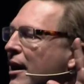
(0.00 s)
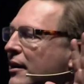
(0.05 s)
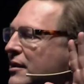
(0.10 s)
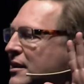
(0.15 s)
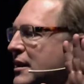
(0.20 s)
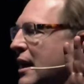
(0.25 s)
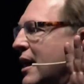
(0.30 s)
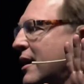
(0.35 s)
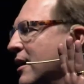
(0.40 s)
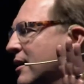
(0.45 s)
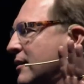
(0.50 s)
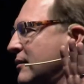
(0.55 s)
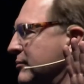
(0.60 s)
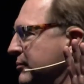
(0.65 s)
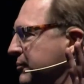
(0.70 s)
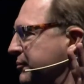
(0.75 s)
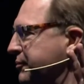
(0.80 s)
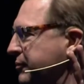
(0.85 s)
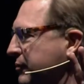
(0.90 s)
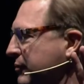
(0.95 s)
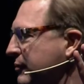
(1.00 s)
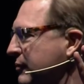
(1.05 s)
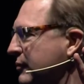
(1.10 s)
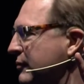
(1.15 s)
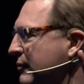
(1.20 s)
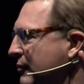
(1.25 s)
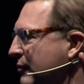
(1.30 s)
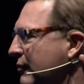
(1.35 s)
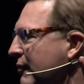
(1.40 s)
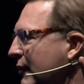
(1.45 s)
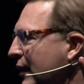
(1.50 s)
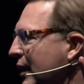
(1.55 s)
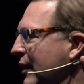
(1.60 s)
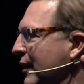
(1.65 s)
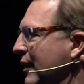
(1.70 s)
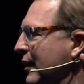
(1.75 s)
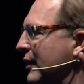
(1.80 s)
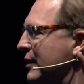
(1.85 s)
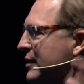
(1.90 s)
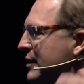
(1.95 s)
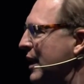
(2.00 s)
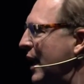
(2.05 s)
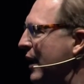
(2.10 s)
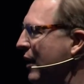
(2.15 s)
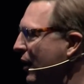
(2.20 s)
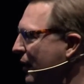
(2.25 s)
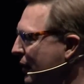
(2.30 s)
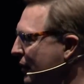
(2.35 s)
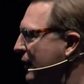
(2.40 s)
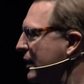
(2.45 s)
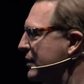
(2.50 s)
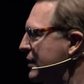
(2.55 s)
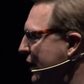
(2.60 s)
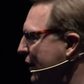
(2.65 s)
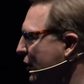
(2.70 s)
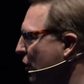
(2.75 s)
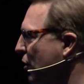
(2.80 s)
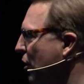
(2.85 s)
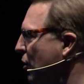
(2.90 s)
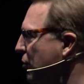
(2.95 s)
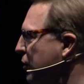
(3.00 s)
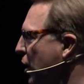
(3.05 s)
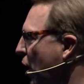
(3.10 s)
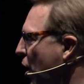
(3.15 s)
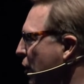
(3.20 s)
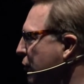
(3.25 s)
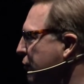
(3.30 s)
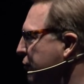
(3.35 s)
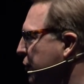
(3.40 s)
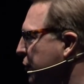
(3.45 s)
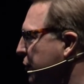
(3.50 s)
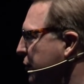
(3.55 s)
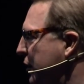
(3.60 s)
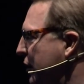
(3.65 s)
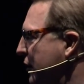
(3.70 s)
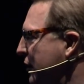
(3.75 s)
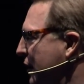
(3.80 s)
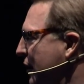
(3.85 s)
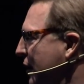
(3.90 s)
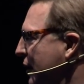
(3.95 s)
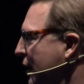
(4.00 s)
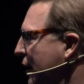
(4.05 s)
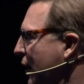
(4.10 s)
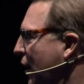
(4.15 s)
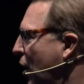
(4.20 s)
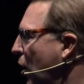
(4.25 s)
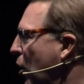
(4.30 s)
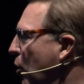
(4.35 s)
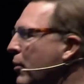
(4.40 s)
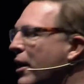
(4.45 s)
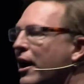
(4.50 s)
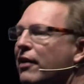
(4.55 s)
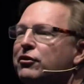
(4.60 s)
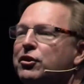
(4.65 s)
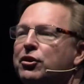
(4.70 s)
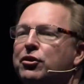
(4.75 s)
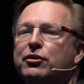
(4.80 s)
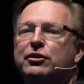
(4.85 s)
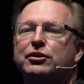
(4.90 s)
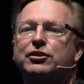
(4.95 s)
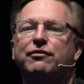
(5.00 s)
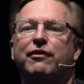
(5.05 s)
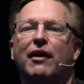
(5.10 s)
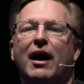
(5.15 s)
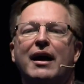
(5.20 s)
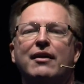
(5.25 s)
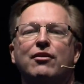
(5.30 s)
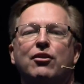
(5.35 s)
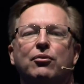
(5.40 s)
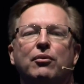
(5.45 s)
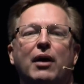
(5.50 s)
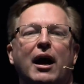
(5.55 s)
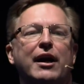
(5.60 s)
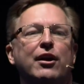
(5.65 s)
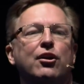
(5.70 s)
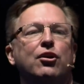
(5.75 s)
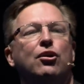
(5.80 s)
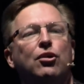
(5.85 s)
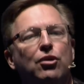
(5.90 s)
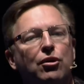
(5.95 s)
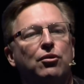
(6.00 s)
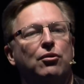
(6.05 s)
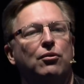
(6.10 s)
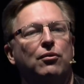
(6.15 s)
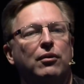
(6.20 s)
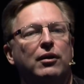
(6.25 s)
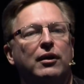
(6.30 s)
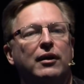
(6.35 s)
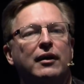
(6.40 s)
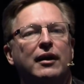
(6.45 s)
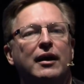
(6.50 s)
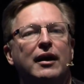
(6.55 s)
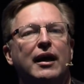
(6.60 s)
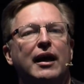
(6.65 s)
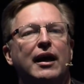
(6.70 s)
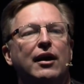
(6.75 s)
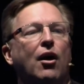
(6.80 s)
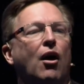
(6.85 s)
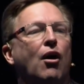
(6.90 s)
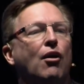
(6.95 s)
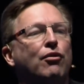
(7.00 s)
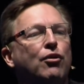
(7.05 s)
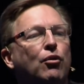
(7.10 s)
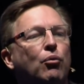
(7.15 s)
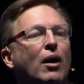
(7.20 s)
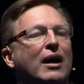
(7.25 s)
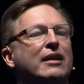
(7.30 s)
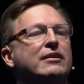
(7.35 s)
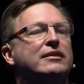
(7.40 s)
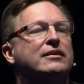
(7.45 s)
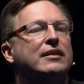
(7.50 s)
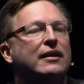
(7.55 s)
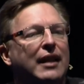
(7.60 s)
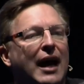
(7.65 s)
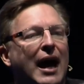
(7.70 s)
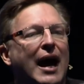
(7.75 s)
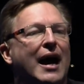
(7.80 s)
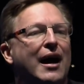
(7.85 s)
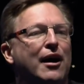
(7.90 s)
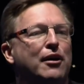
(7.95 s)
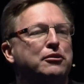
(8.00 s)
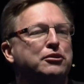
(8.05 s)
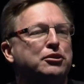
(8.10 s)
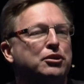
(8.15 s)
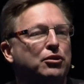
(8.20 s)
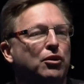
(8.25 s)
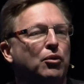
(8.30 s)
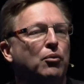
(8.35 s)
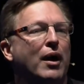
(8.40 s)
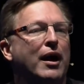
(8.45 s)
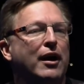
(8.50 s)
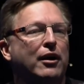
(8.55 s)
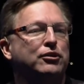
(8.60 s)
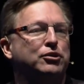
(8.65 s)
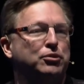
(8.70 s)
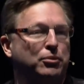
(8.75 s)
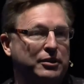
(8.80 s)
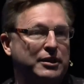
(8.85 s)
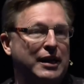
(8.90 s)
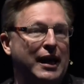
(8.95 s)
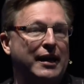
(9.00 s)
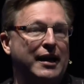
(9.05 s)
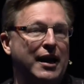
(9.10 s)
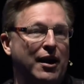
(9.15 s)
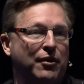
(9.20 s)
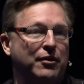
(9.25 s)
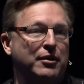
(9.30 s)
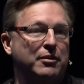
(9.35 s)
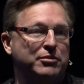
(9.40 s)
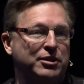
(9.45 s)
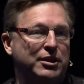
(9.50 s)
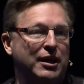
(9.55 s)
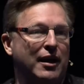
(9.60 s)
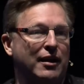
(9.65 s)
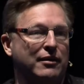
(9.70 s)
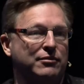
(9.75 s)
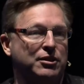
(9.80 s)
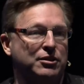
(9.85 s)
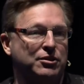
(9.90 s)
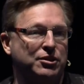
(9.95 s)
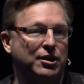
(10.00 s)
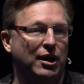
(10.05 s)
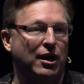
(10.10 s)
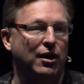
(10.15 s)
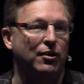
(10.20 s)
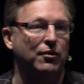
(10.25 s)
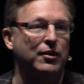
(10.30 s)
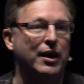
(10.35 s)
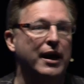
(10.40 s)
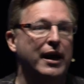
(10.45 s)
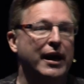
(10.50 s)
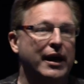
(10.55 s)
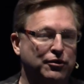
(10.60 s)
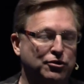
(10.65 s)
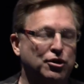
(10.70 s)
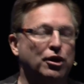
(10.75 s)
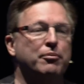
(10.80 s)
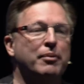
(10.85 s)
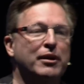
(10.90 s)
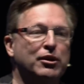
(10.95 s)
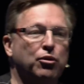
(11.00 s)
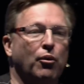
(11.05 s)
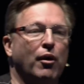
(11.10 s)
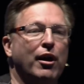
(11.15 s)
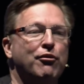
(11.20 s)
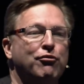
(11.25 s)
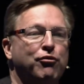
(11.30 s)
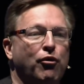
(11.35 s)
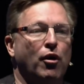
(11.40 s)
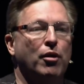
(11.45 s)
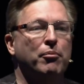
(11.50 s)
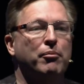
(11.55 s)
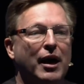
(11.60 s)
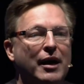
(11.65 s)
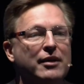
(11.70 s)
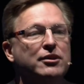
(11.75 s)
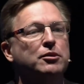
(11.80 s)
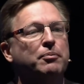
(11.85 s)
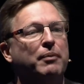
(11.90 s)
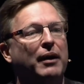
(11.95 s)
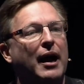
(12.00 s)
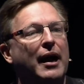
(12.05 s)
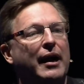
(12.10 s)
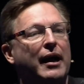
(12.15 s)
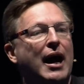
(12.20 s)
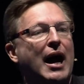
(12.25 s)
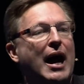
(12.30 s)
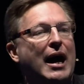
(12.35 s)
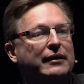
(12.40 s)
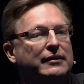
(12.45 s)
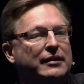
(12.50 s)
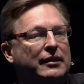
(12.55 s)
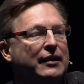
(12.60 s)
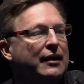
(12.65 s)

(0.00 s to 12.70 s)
a second. Let's take our, let's eat our own dog food. All we have to do is find the right who, and all the what's and the hows and the wheres will take care of themselves. And so it took me twenty-four months, but I got